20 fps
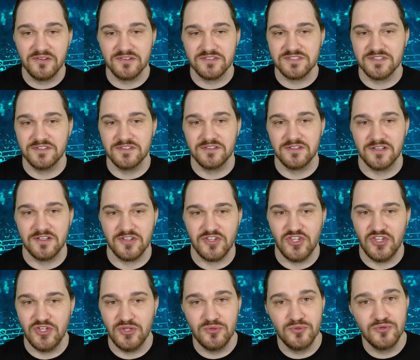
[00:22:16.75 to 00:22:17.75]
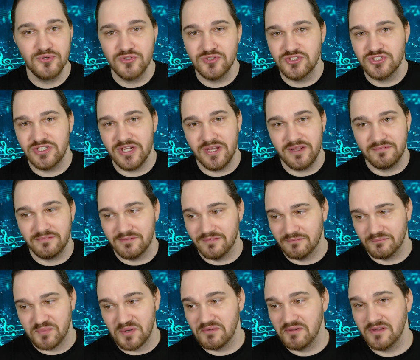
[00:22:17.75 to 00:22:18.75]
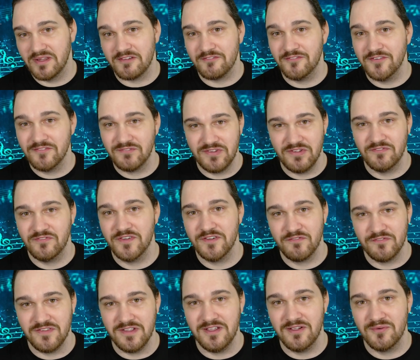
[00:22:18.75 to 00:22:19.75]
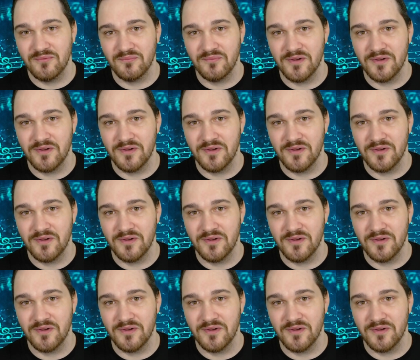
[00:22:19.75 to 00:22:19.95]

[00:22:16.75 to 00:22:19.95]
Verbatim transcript: There's a, a huge probably like 50-50